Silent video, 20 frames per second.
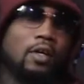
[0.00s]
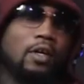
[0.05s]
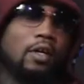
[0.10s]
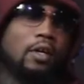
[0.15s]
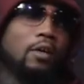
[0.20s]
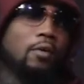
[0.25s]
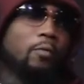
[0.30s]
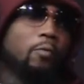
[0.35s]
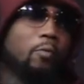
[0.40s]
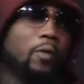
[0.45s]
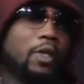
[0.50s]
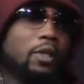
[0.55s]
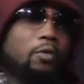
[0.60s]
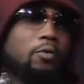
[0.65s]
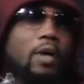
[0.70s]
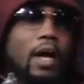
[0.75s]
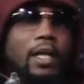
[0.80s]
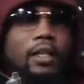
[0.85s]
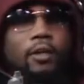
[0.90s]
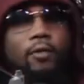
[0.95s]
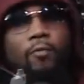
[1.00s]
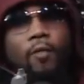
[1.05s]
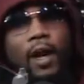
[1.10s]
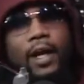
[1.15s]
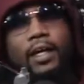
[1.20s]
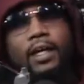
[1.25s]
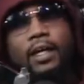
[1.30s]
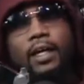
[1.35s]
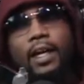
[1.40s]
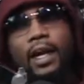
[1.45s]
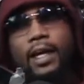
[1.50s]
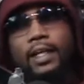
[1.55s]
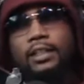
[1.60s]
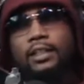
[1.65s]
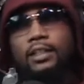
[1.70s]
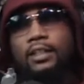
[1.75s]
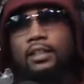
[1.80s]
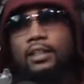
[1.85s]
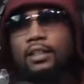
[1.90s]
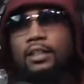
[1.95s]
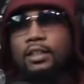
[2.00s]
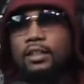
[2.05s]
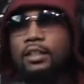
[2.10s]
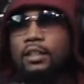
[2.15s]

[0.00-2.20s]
when you got the right connections,